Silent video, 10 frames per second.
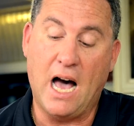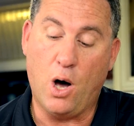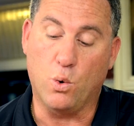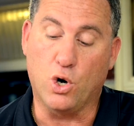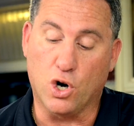
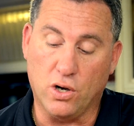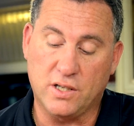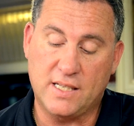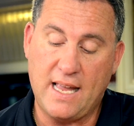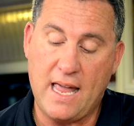cowgirl
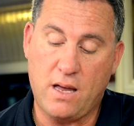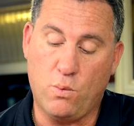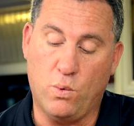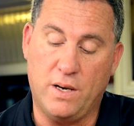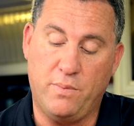steak
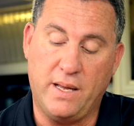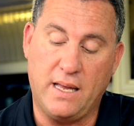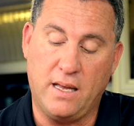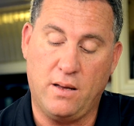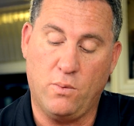would be
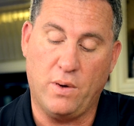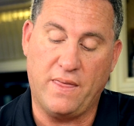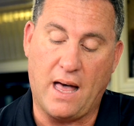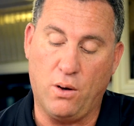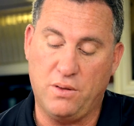
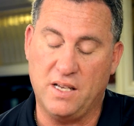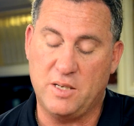without the